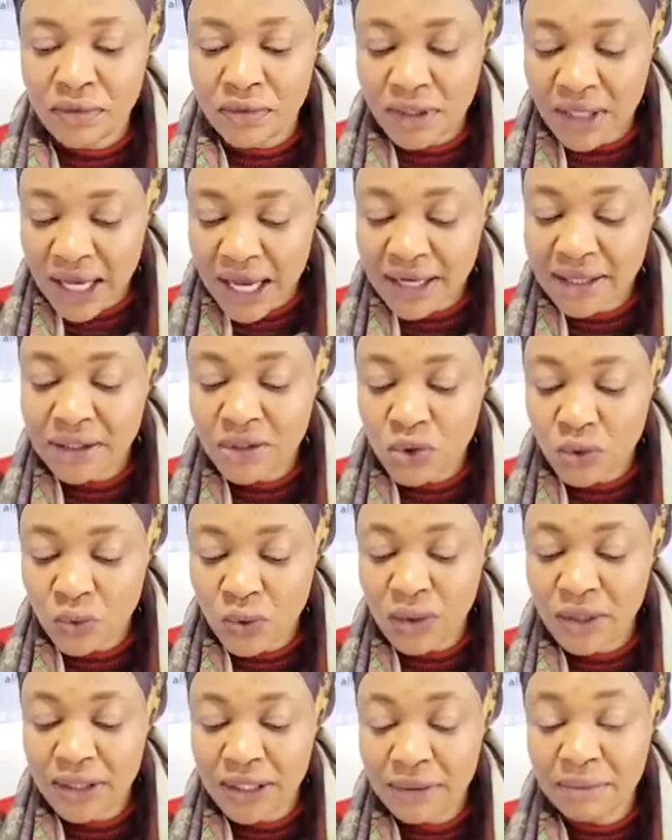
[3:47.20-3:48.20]
That is
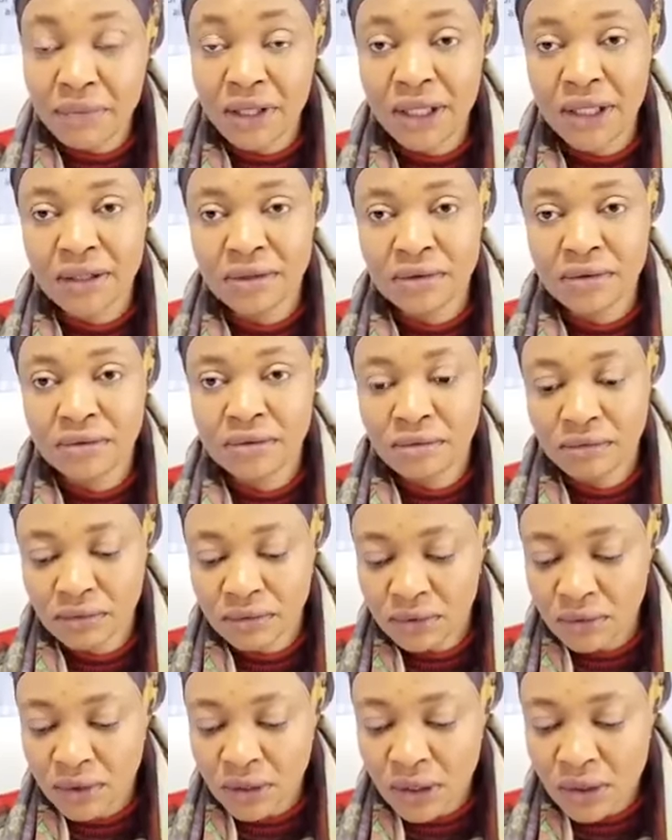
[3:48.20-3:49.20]
what they mean.
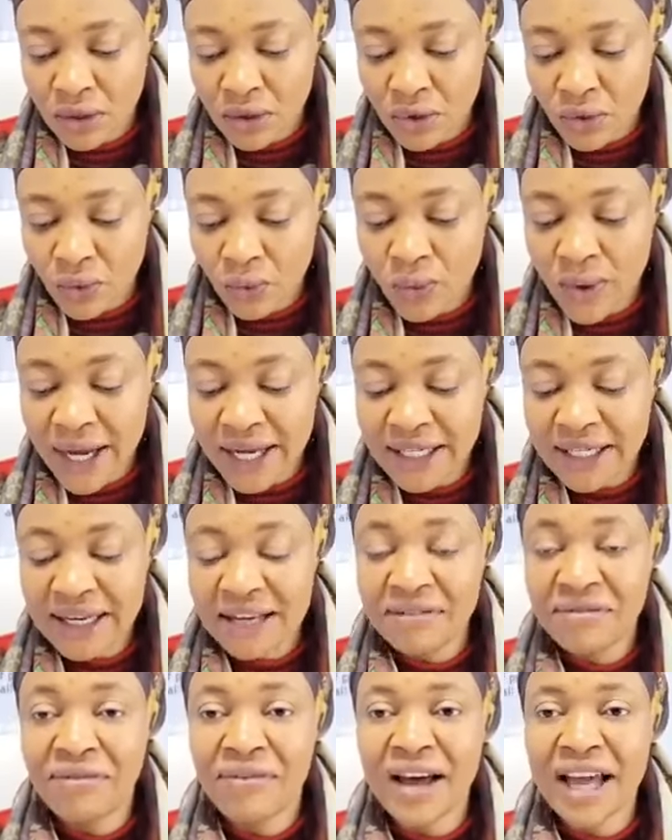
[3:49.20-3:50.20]
When
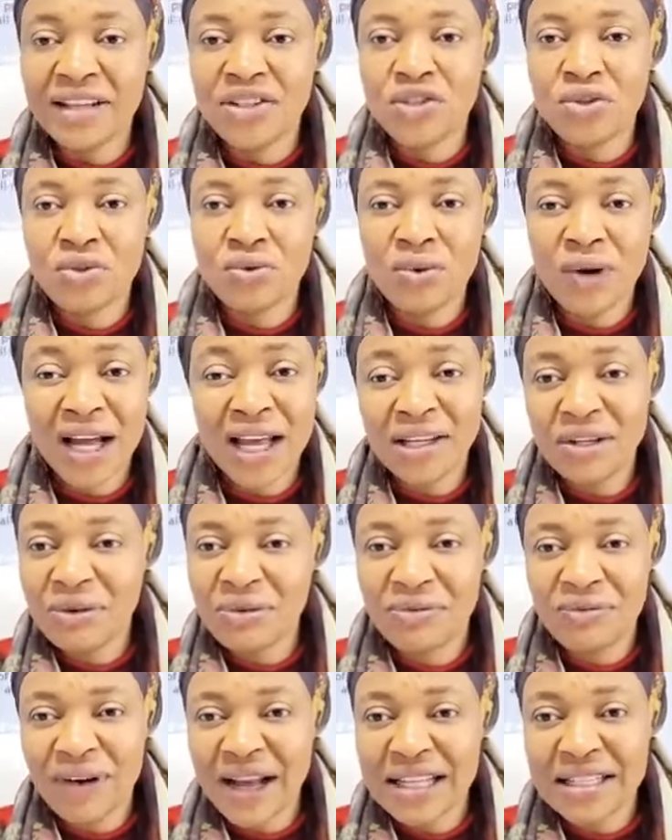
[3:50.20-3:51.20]
they fight you and
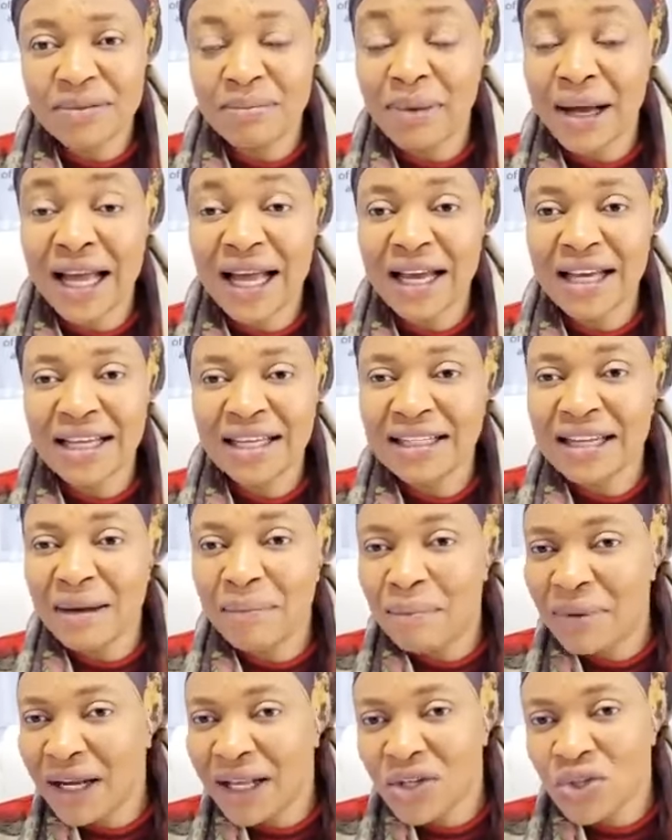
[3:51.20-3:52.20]
you fight back in
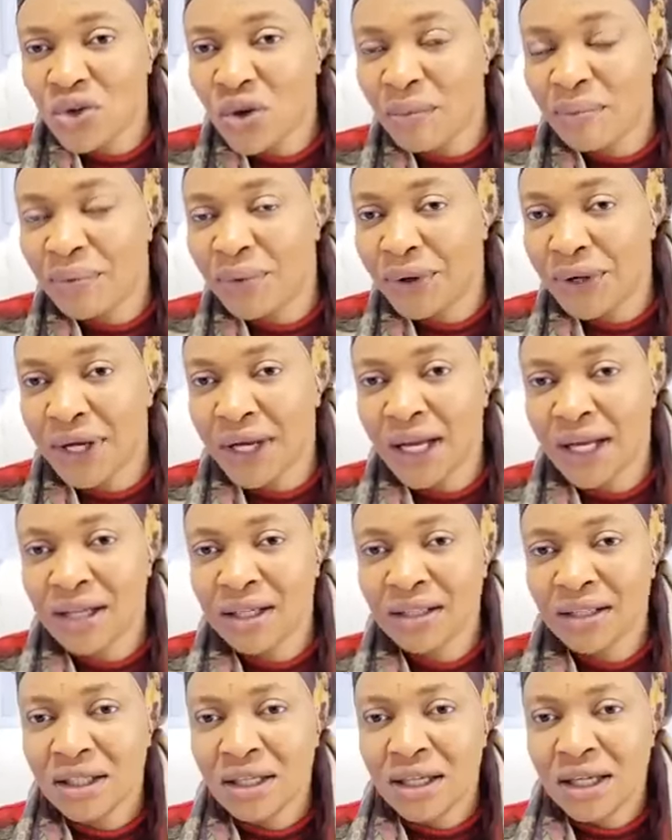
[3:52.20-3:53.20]
the place of prayer,
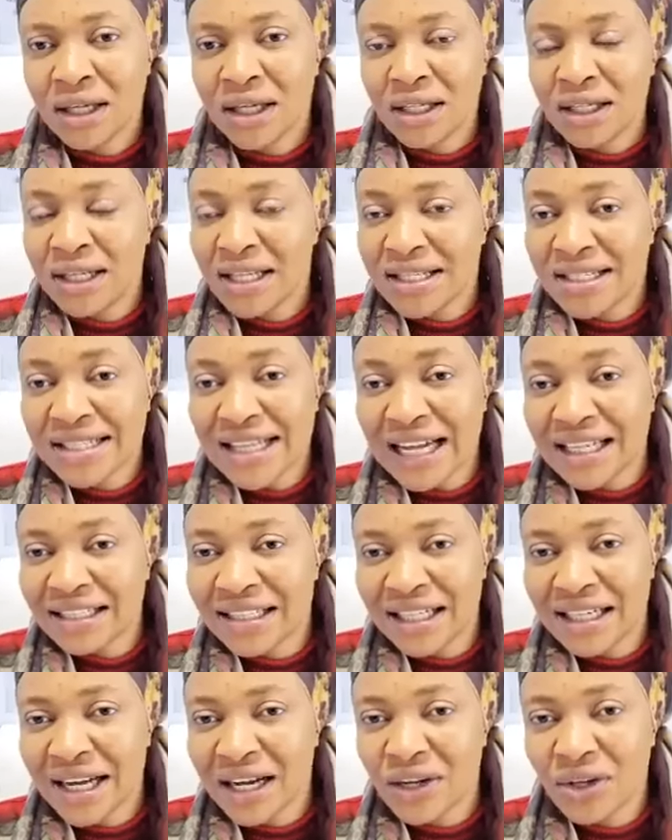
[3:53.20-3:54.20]
they
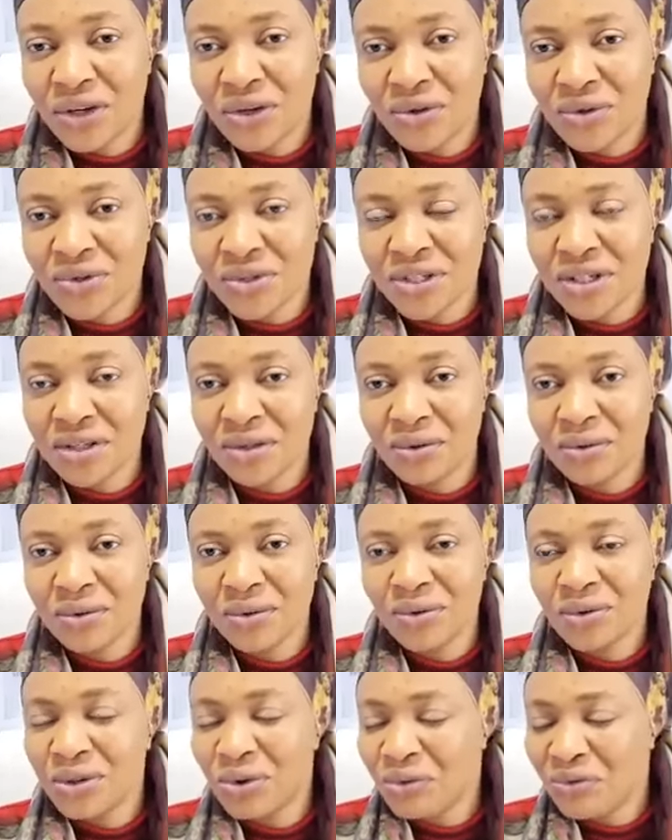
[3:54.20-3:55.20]
started accusing
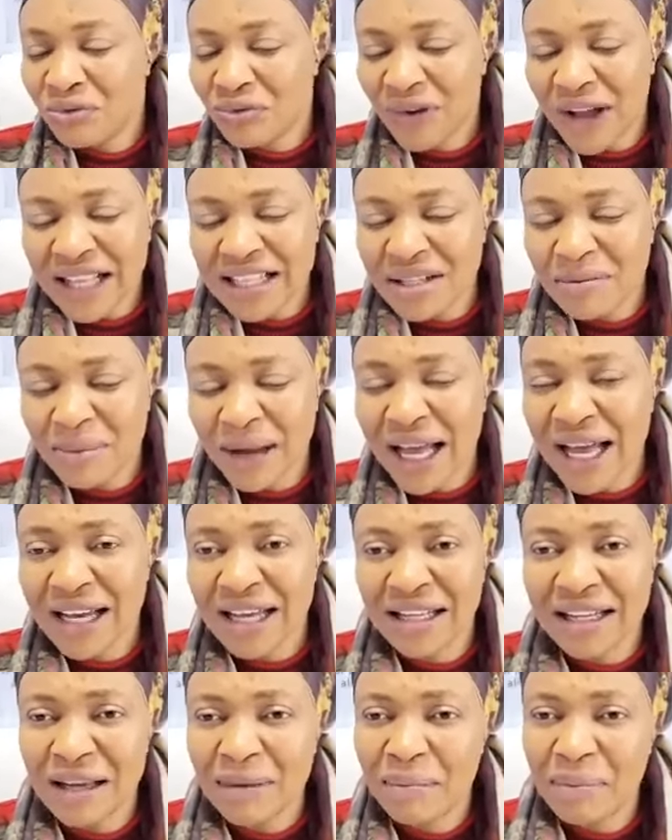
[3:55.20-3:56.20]
you. You fight
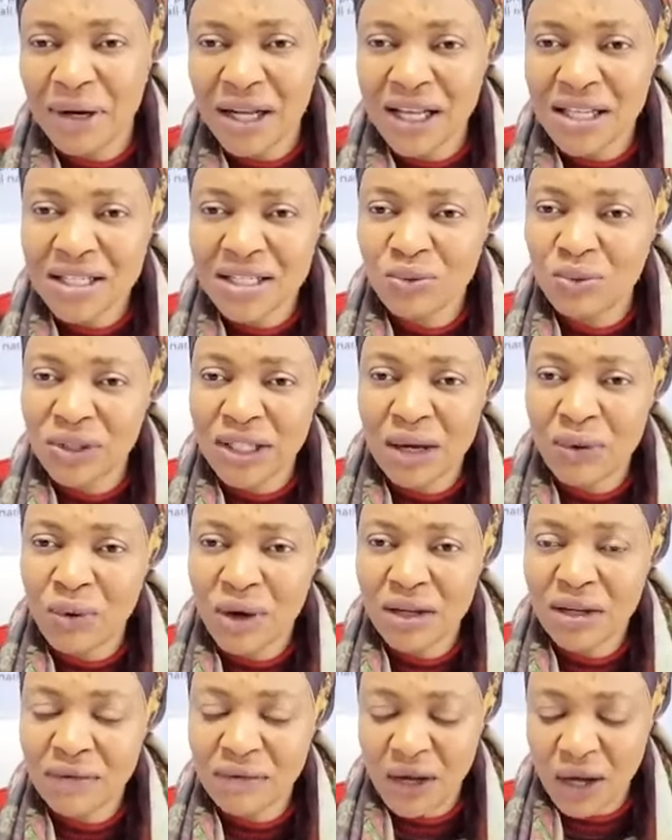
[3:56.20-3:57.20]
back in the place with the
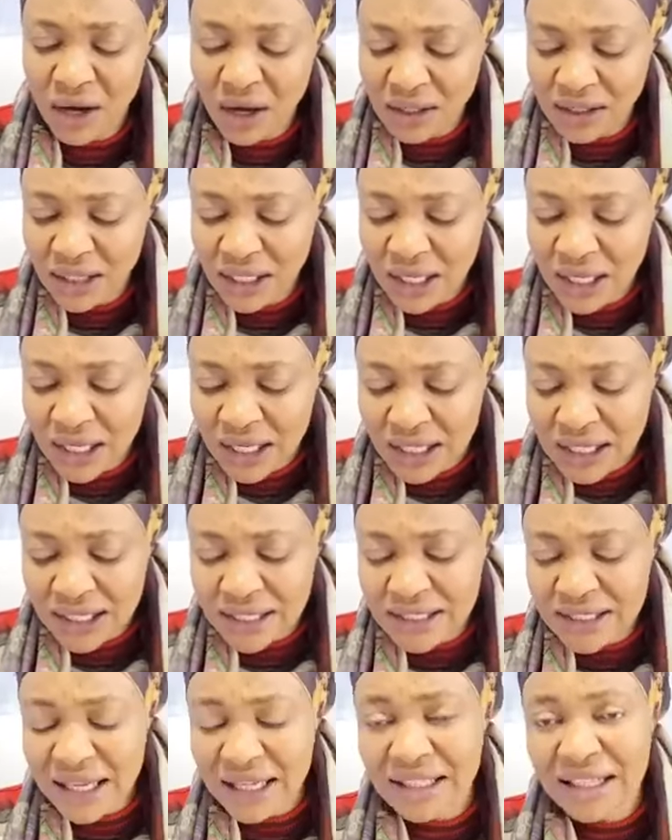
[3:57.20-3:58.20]
word of God.
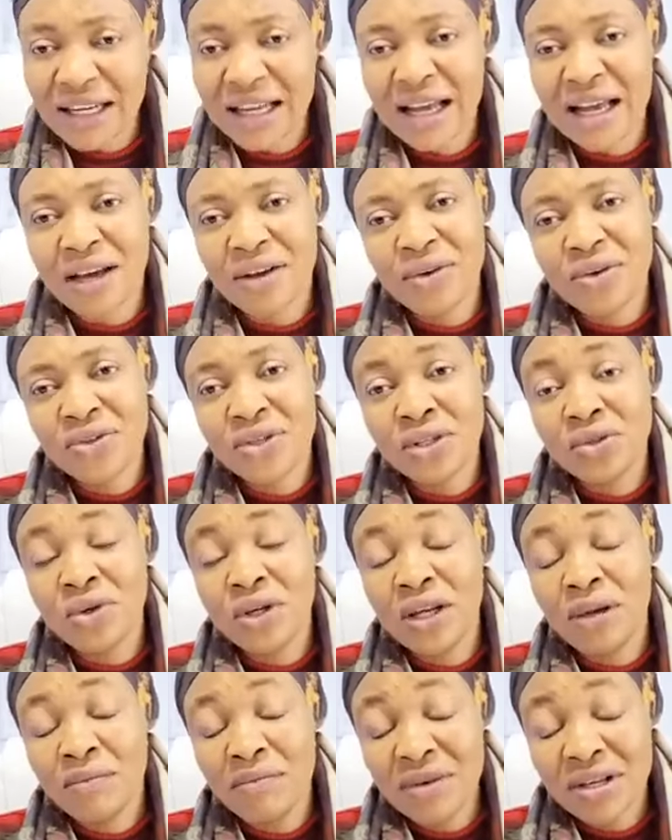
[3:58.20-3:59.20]
They started accusing
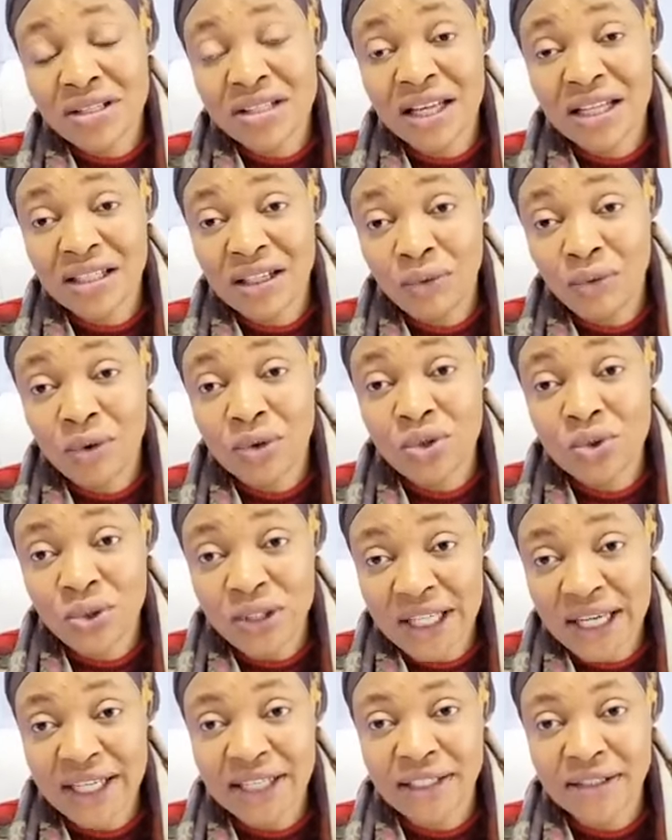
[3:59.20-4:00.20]
you. It means that they want you
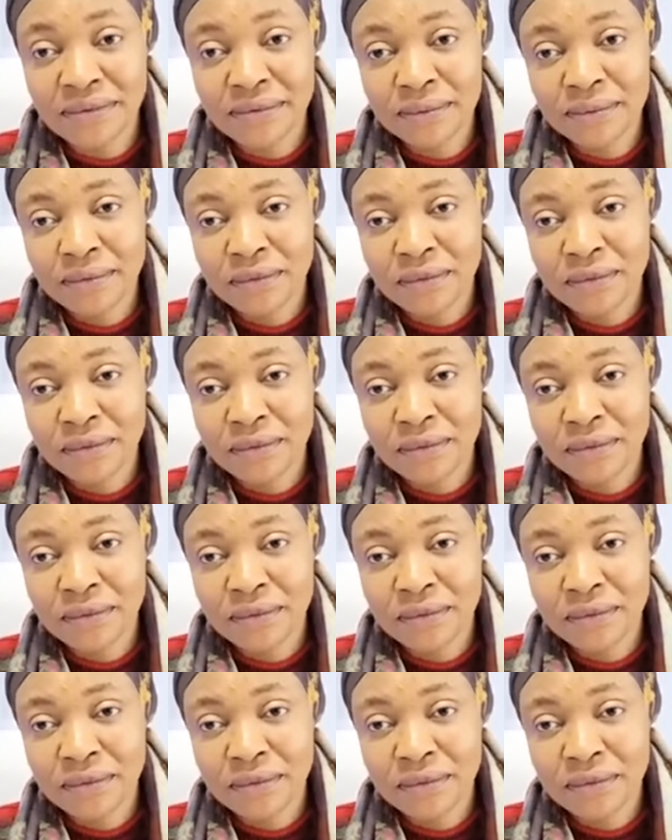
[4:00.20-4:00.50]
dead.